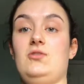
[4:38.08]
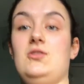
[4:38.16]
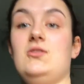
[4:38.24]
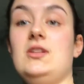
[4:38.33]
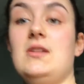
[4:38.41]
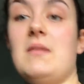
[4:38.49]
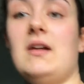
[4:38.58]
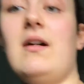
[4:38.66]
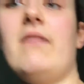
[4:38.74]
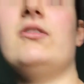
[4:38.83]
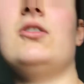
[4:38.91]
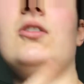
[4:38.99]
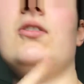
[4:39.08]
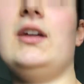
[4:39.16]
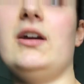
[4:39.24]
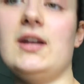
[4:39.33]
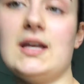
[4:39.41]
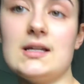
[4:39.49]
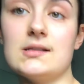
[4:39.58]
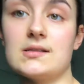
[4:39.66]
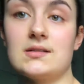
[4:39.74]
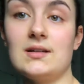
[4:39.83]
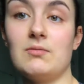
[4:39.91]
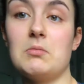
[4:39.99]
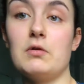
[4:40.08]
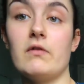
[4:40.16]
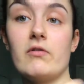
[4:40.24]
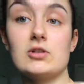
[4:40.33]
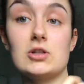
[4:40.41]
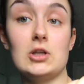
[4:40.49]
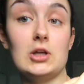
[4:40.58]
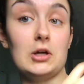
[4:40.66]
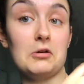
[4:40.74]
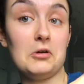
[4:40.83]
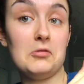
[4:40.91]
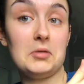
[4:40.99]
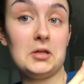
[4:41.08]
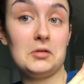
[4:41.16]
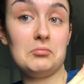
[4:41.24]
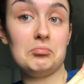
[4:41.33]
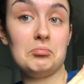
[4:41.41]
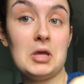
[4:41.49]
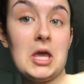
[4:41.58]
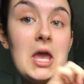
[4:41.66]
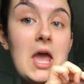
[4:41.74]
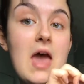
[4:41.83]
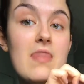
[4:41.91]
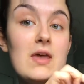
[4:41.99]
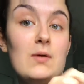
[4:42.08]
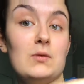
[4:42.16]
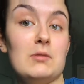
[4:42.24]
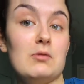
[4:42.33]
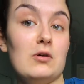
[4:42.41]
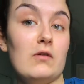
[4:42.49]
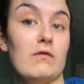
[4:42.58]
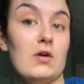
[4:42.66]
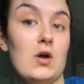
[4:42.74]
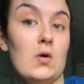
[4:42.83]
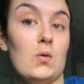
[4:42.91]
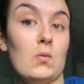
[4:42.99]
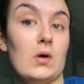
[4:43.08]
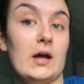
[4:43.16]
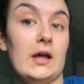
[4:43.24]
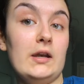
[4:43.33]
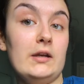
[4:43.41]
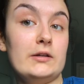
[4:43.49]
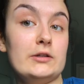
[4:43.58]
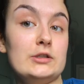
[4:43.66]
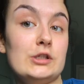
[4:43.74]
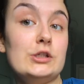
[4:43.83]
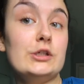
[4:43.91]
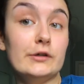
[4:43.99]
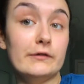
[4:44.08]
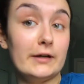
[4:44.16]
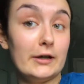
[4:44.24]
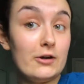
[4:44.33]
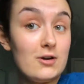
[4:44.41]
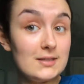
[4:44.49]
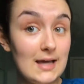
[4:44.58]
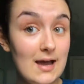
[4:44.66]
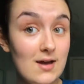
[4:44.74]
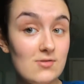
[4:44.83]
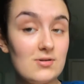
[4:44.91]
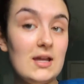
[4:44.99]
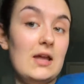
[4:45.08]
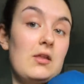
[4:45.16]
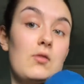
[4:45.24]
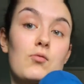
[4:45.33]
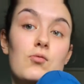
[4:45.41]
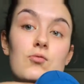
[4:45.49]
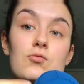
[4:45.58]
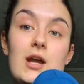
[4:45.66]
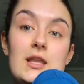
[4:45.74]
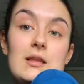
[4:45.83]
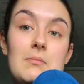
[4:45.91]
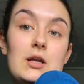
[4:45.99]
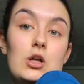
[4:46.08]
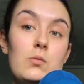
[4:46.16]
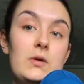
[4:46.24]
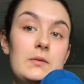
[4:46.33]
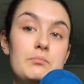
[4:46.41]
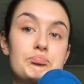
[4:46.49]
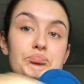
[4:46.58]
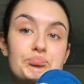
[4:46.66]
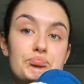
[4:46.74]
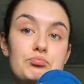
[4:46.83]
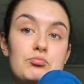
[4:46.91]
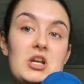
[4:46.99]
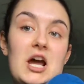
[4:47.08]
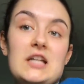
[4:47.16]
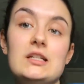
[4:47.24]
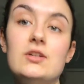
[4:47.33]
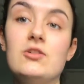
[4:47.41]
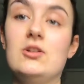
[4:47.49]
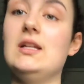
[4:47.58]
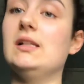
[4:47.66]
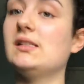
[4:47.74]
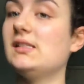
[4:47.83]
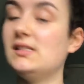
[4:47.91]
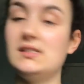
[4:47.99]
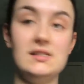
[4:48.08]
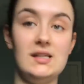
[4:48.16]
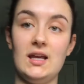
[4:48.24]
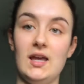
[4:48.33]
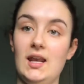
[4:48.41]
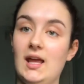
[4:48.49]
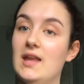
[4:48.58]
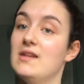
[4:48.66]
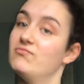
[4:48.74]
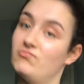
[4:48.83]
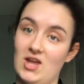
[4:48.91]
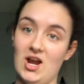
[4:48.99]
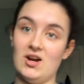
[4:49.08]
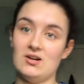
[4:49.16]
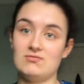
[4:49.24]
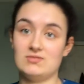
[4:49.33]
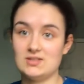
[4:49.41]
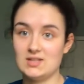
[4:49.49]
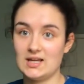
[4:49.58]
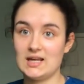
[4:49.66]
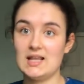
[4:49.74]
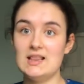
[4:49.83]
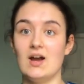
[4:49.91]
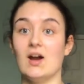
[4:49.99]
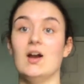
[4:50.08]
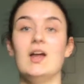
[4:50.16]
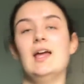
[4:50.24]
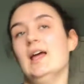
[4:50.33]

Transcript: Do you see my clavicle? There it is. And we move over to the acromion, and then we move 1 to 2 fingers down, and then right in the middle, we 90 degrees, stick it in there. Stick it in there.